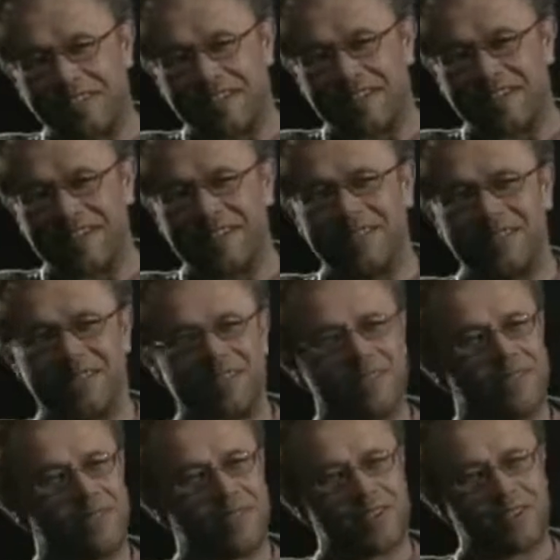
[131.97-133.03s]
son,
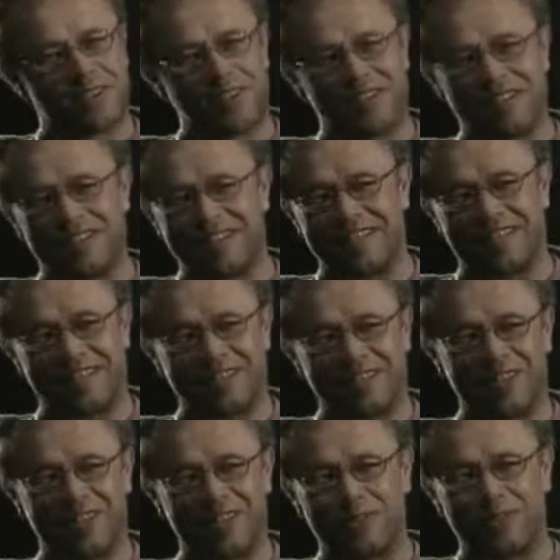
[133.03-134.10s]
which is
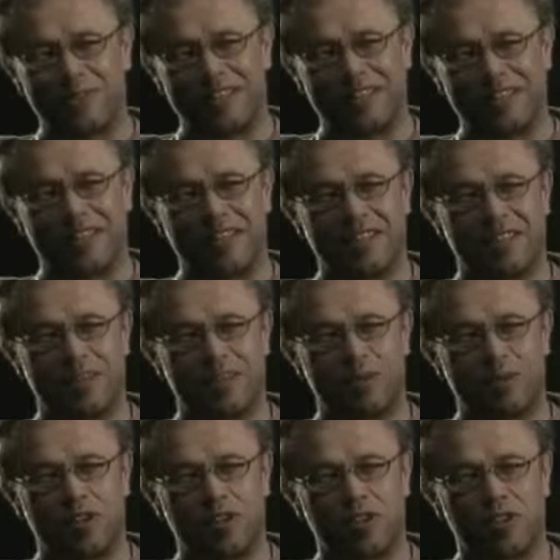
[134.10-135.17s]
trying to elicit his
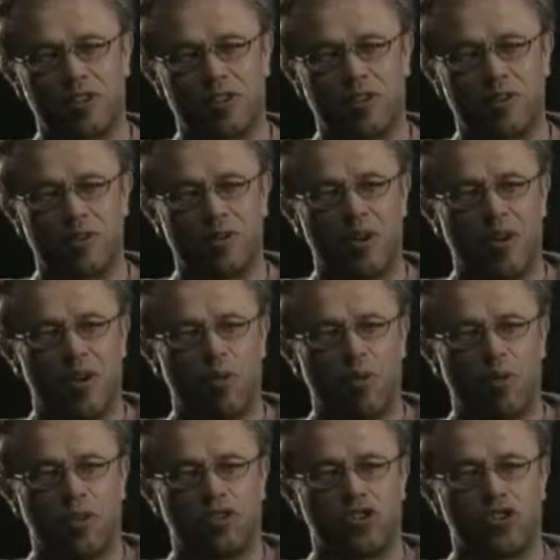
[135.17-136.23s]
intuitions on
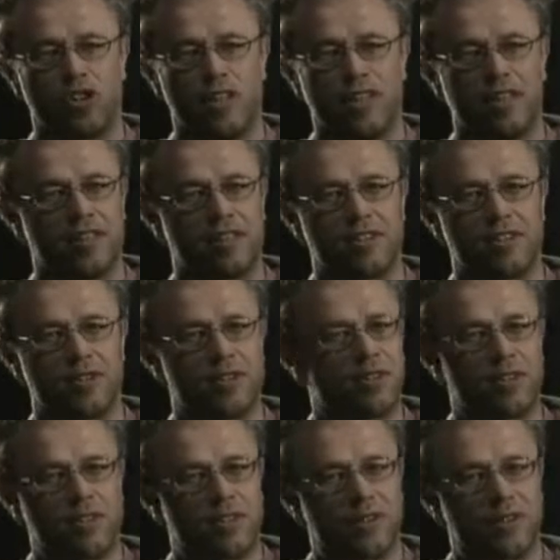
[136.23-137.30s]
what
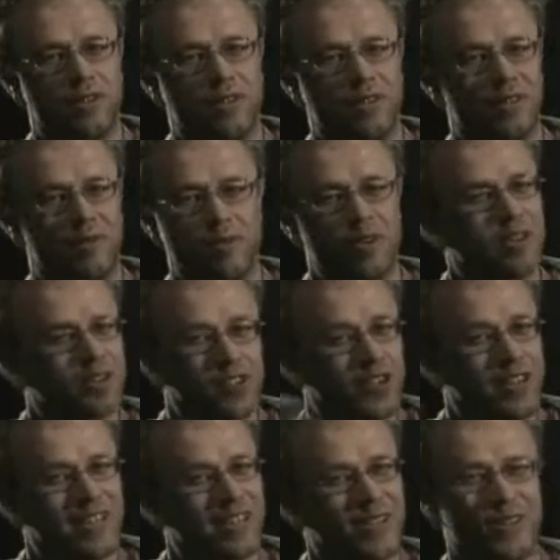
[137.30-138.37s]
genies could do, what
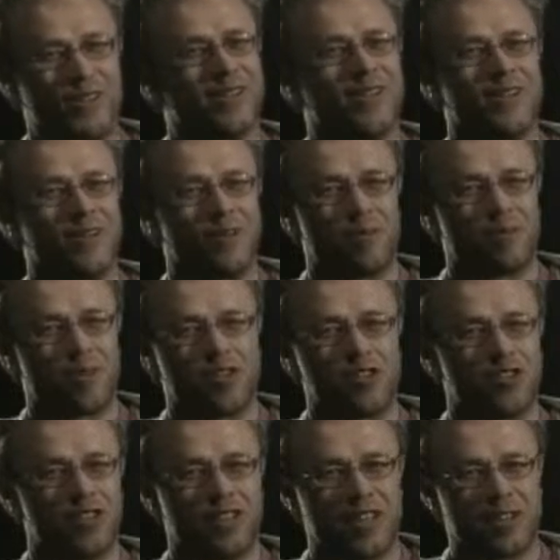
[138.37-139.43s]
a genie could do and
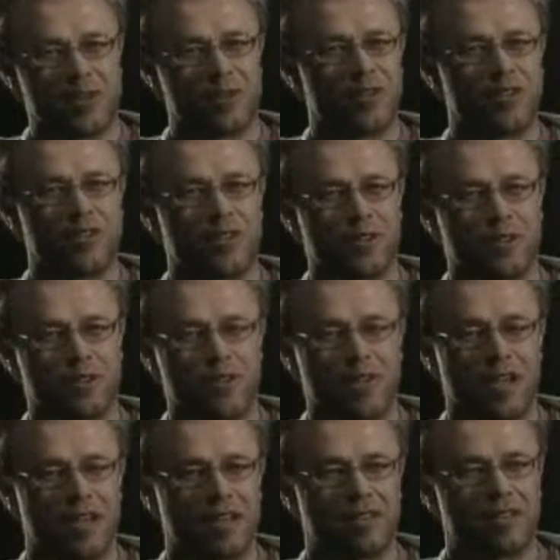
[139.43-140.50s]
what a genie couldn't do.
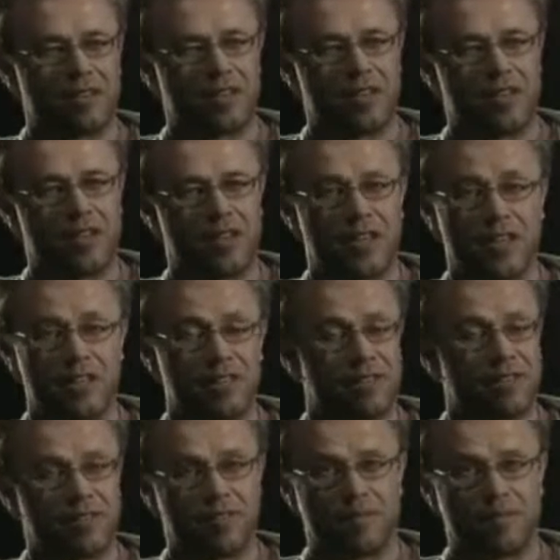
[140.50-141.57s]
And
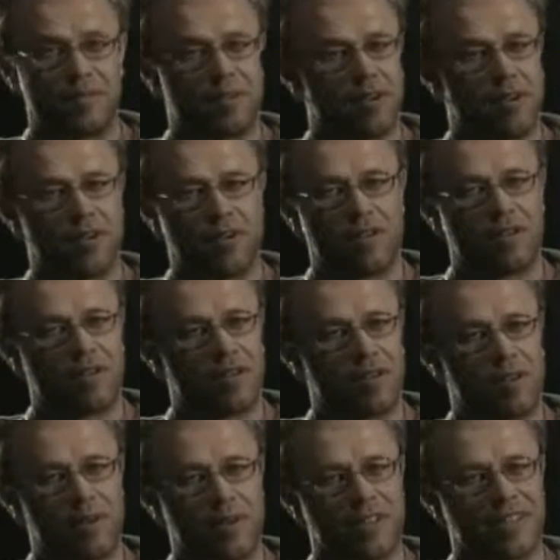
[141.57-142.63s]
kids cotton
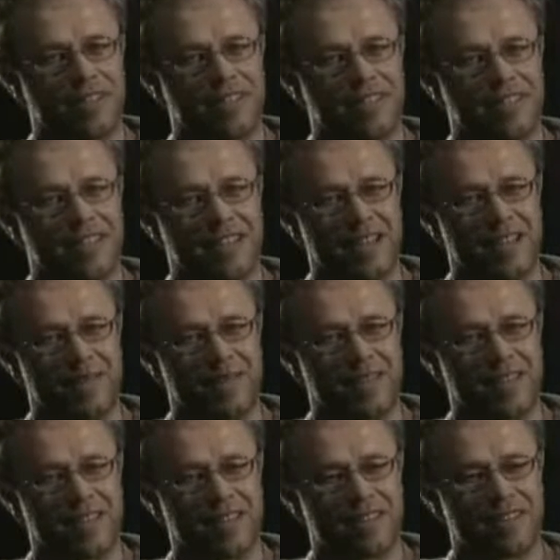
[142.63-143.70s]
on very well to this
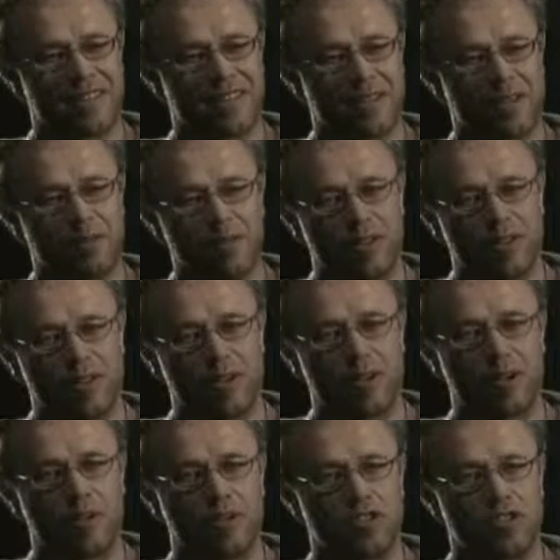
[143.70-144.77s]
game. They think,
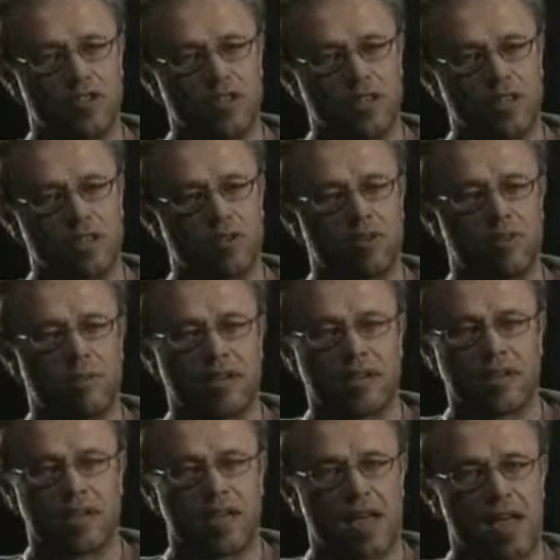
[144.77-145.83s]
well, you know, a genie
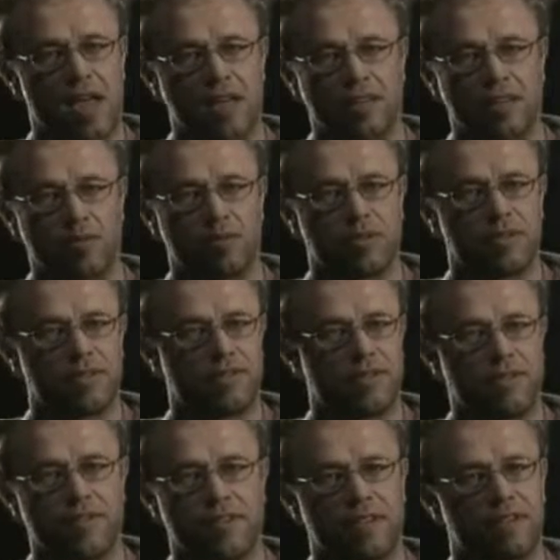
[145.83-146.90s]
could make a cat that
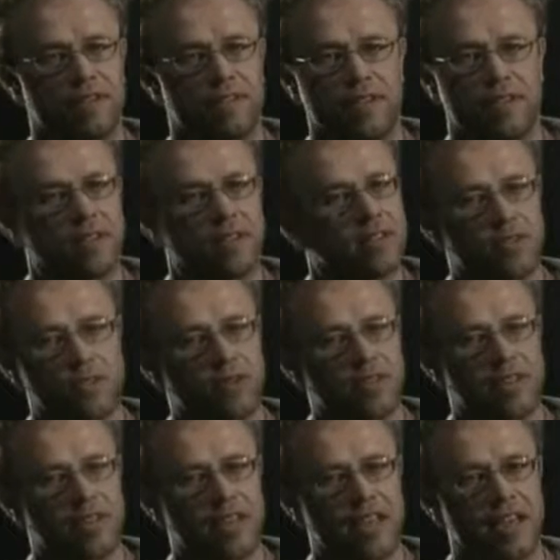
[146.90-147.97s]
was fifteen feet
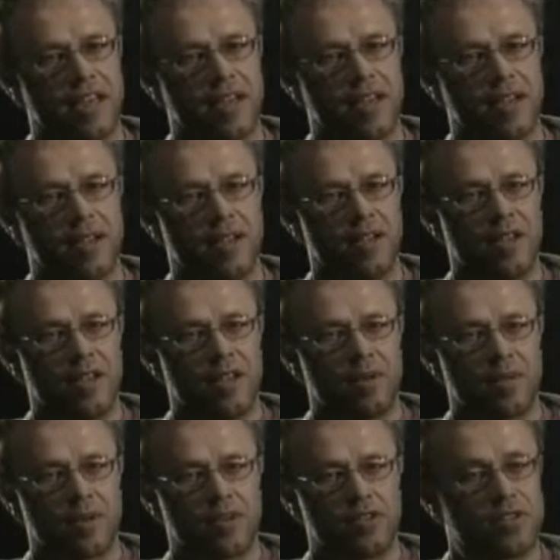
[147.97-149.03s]
tall in the air,
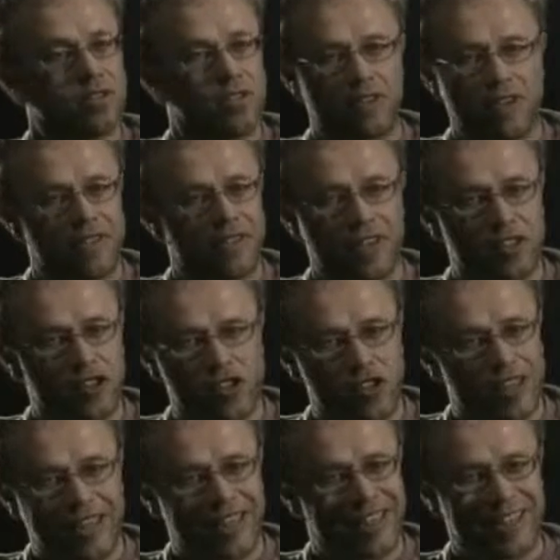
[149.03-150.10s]
but a, not even a
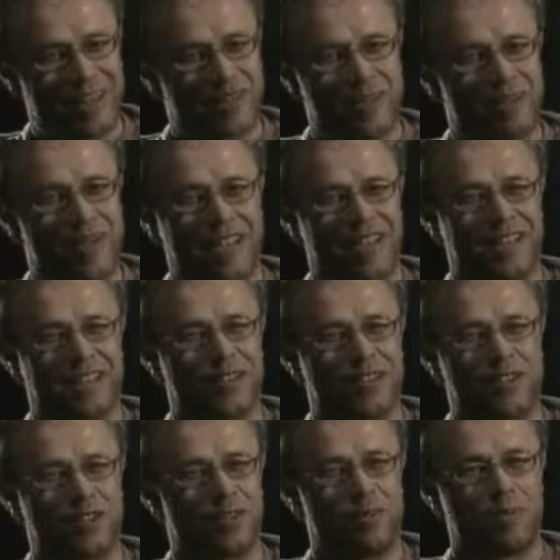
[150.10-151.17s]
genie could make
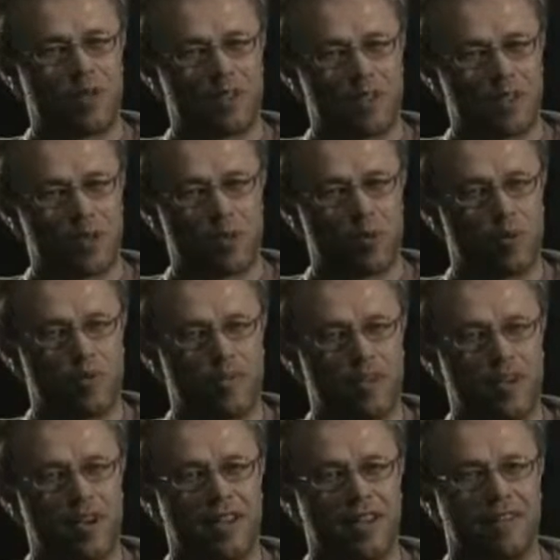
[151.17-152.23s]
two plus two
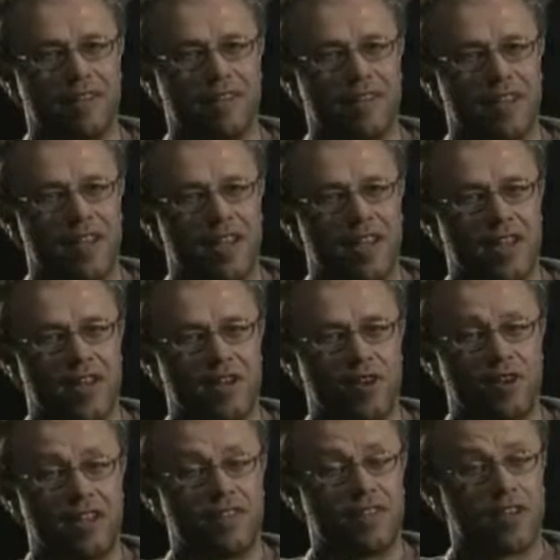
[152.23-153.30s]
equal five.
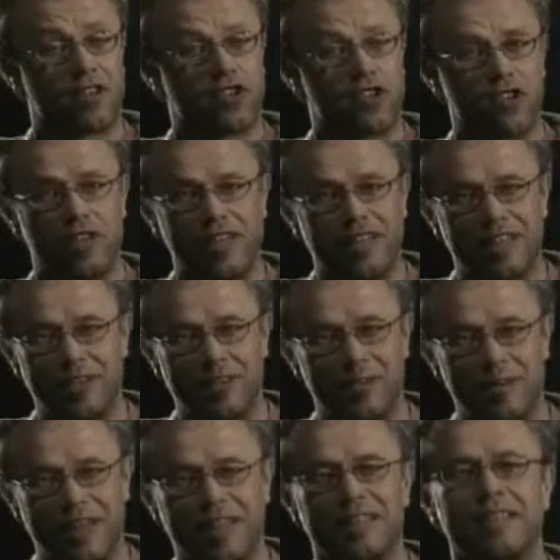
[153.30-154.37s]
Not even a genie
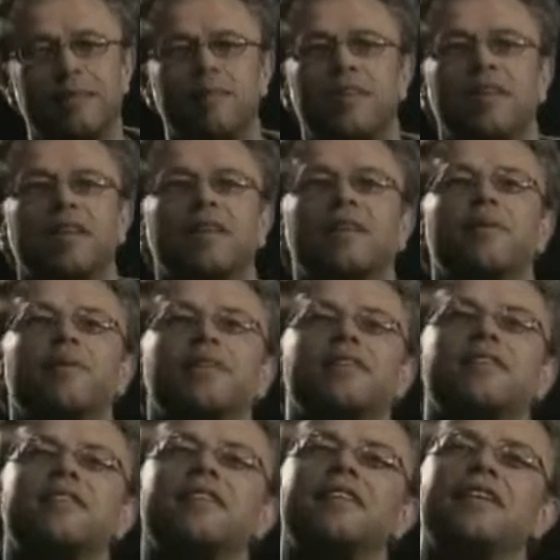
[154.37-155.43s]
could make something that
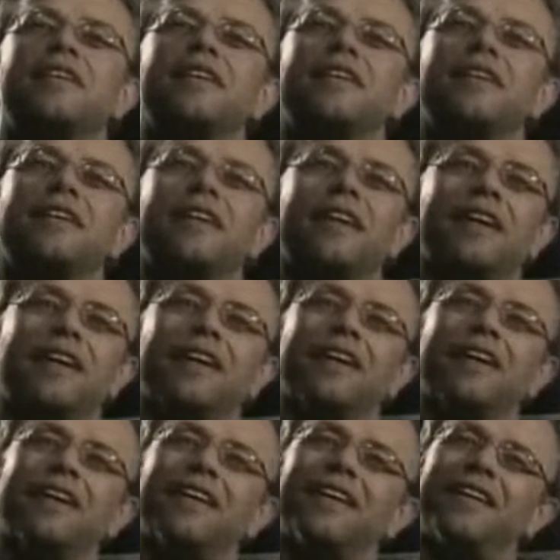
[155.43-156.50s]
was
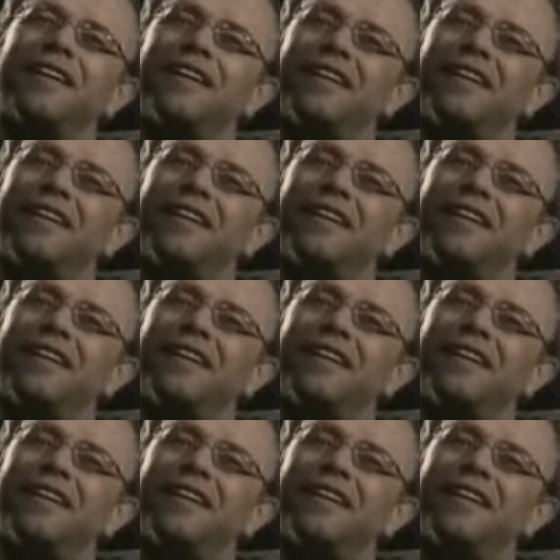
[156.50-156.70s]
uh,